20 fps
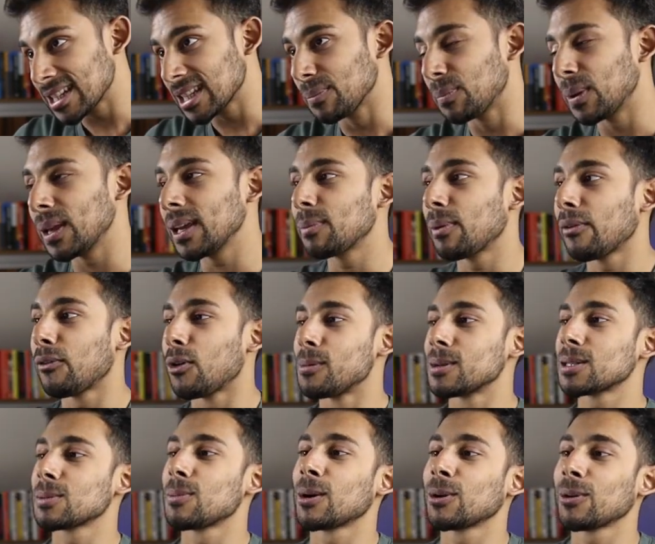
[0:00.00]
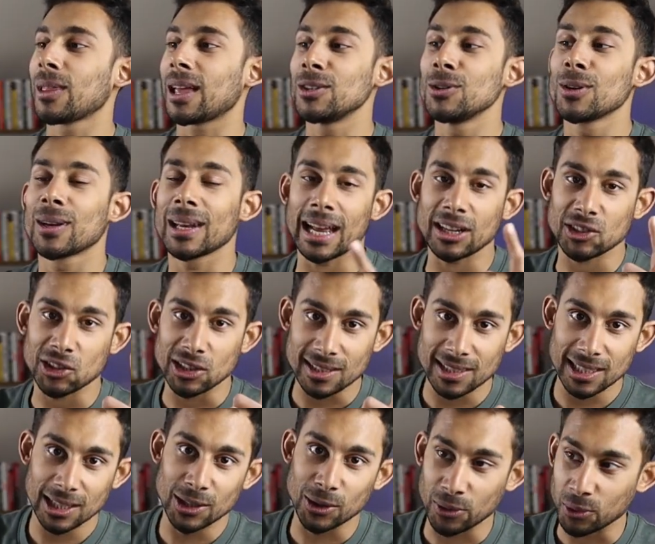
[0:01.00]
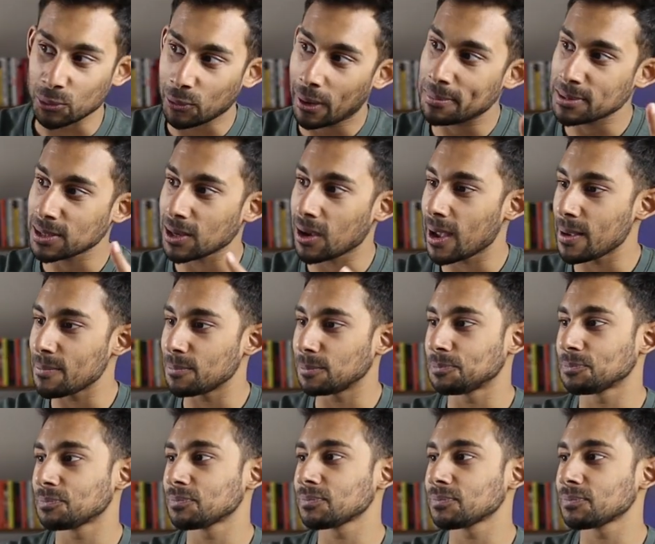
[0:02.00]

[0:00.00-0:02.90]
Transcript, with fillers: the peak performance model that you can actually see on the website.